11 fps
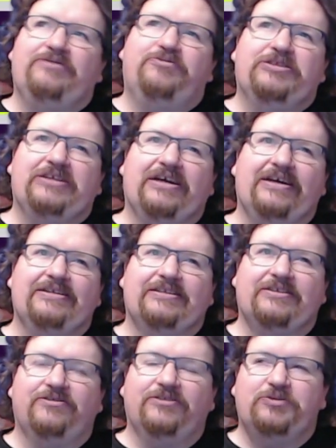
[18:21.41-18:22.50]
it would kind of
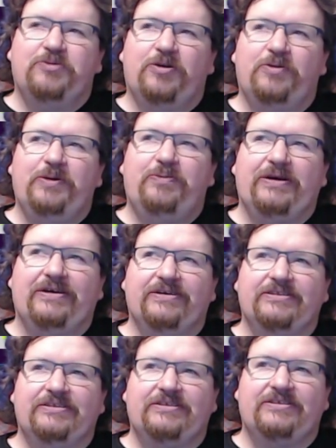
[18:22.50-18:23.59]
suck a small bit,
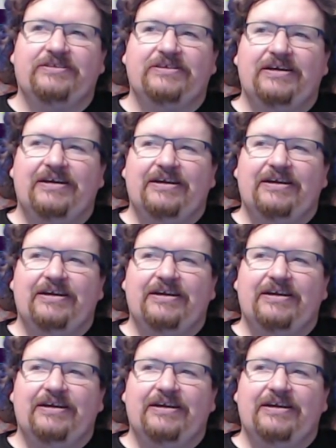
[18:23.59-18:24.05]
because